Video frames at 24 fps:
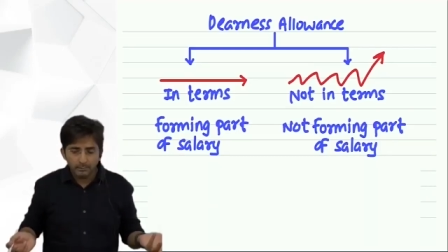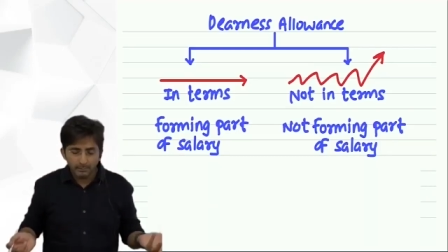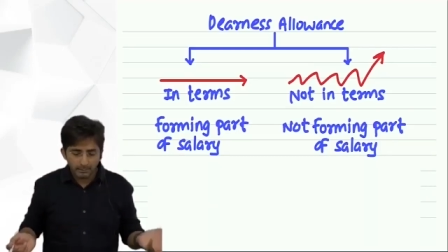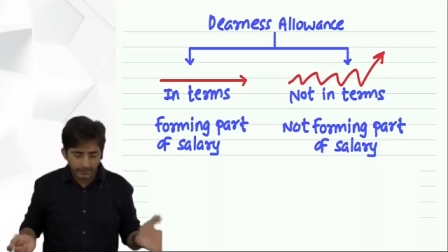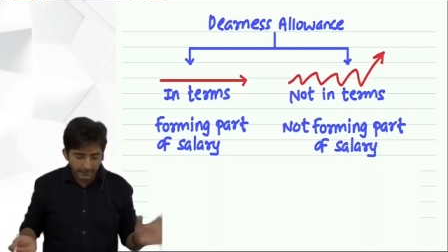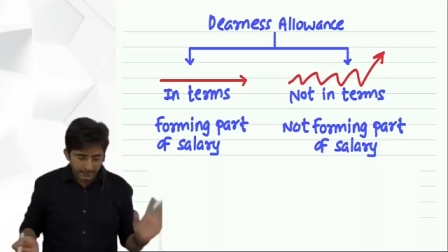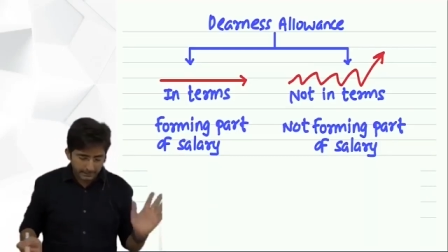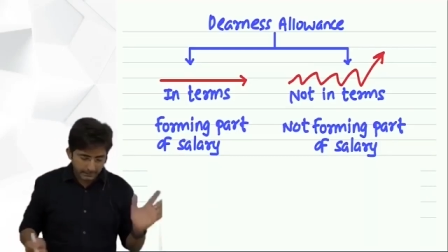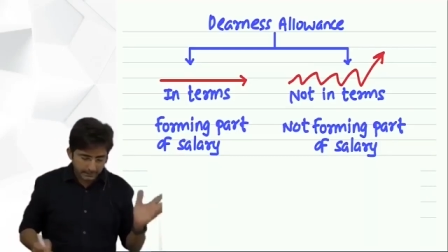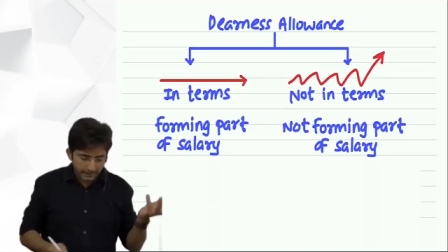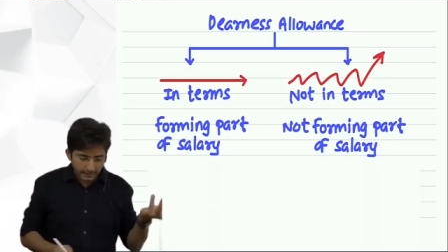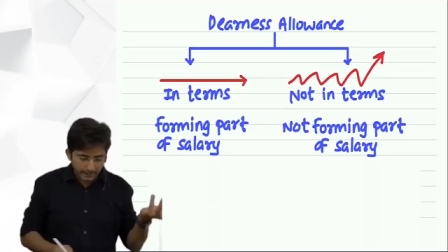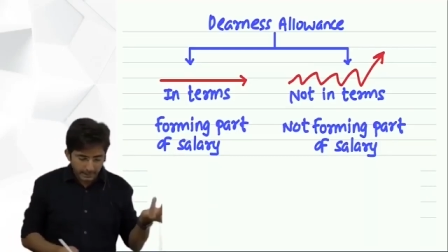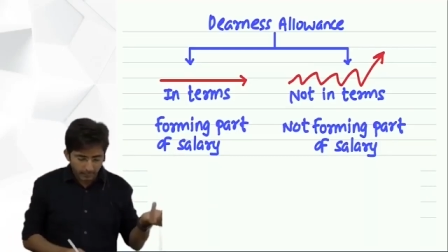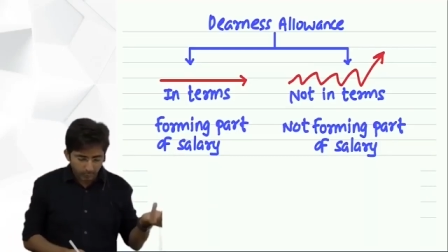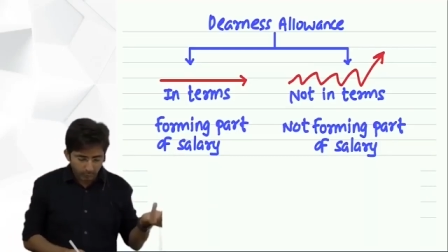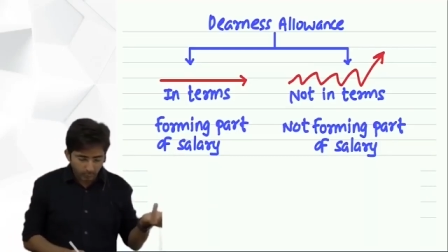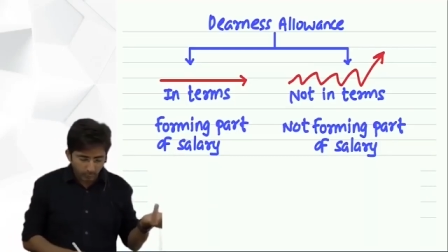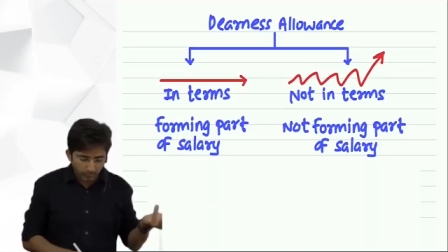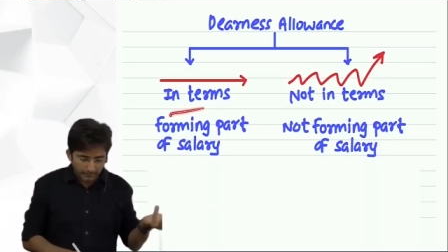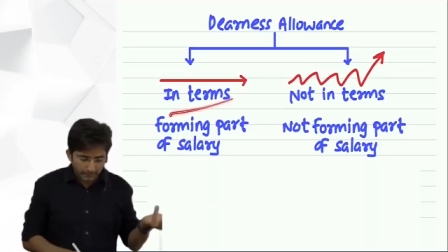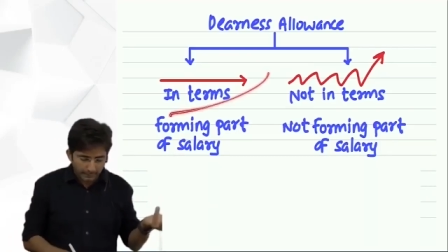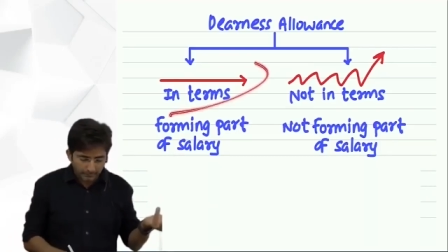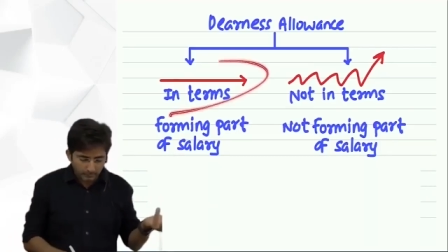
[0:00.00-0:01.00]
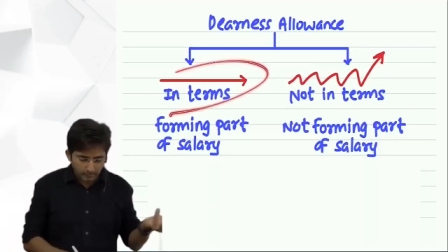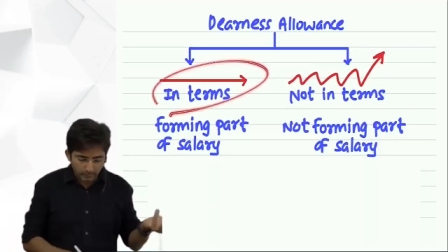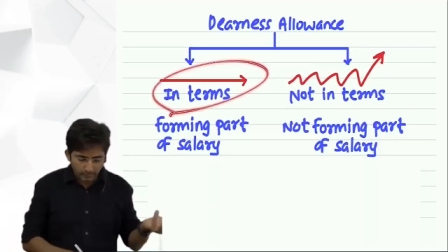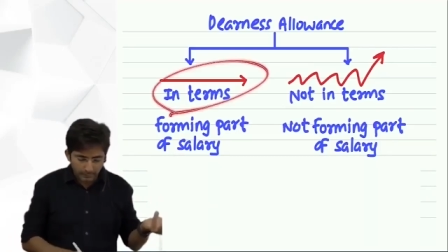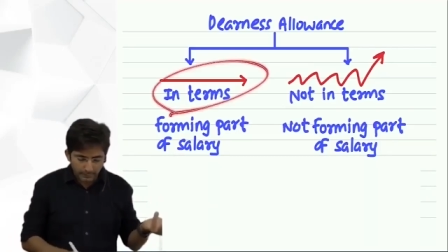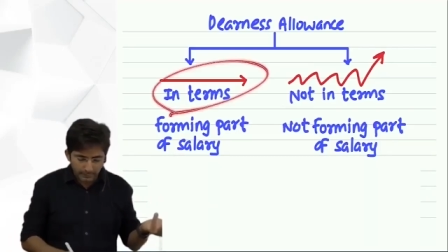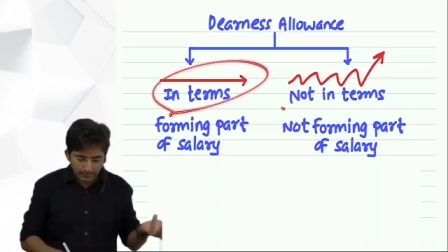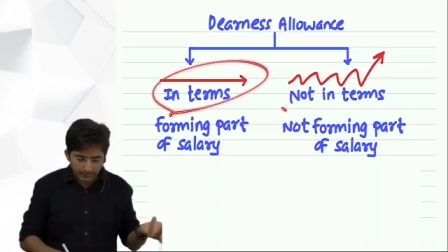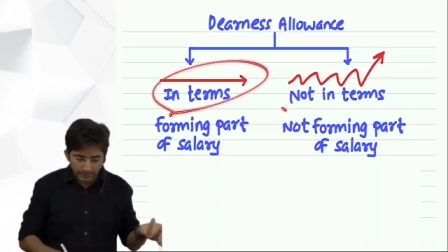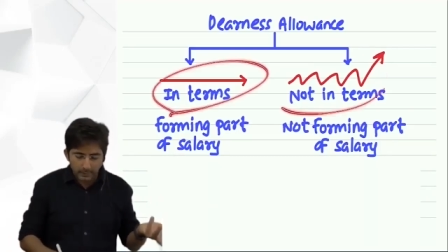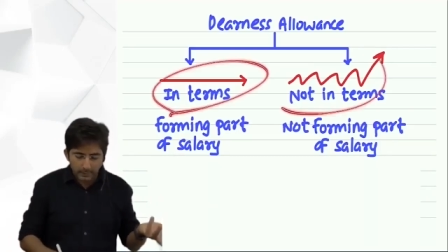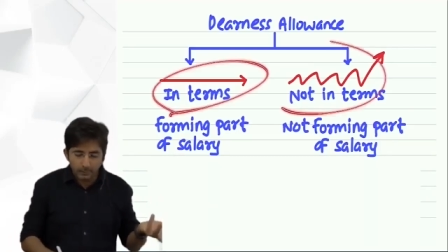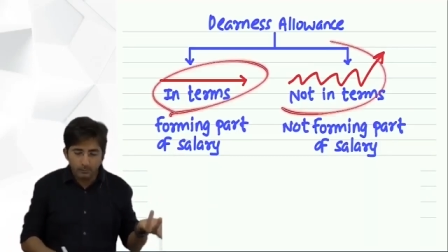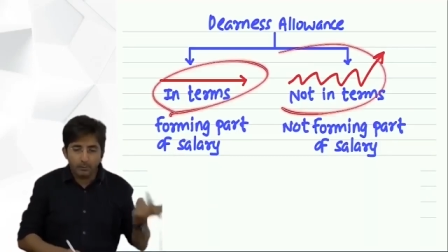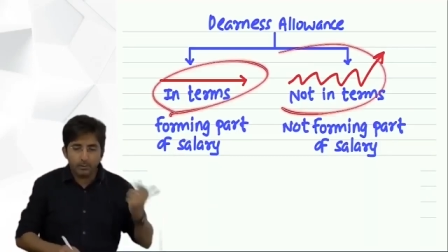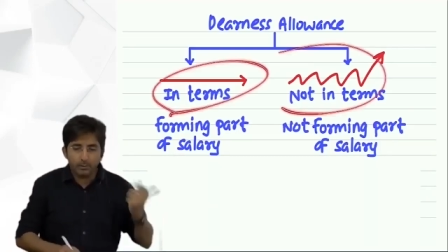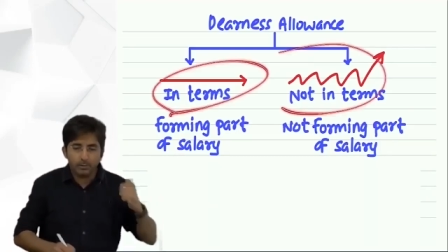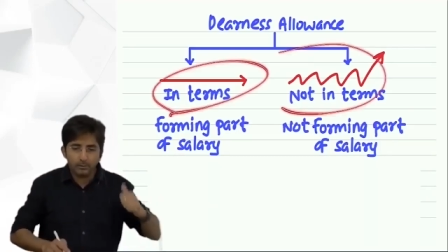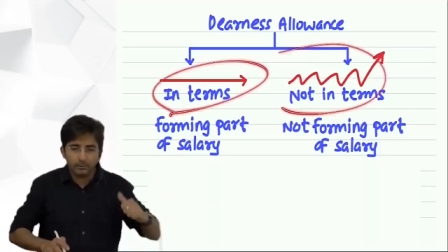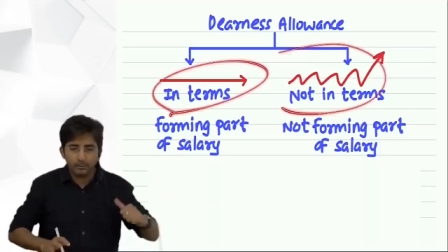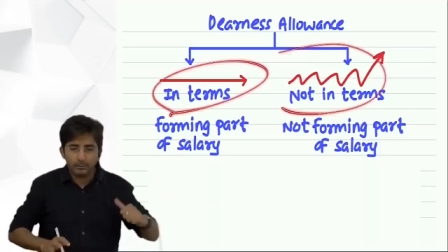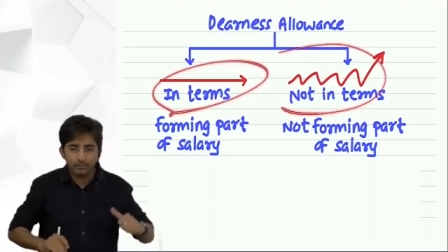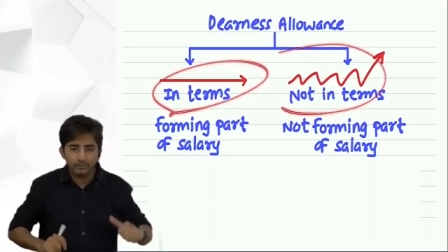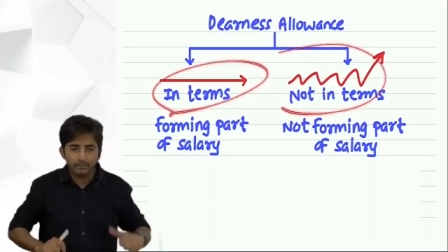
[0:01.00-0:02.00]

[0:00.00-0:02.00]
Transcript: Yes, there are two types of DA. Now what?